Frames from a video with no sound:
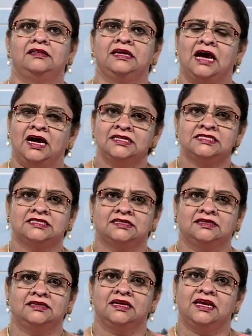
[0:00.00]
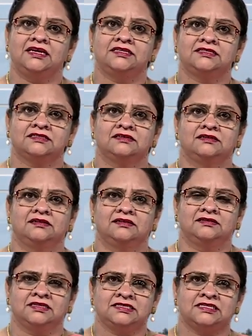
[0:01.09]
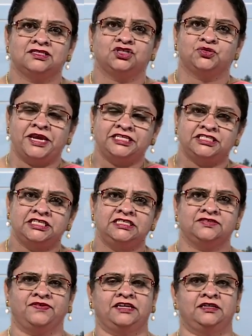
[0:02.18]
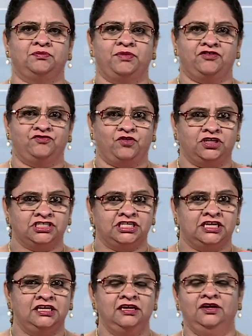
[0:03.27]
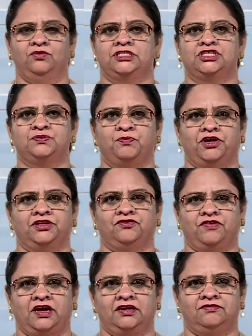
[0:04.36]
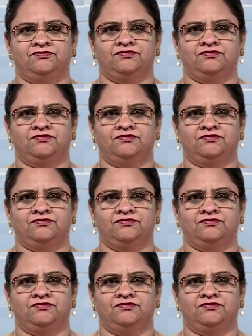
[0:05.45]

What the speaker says: The answer is, this is 20 divided by 40, which is 0.5.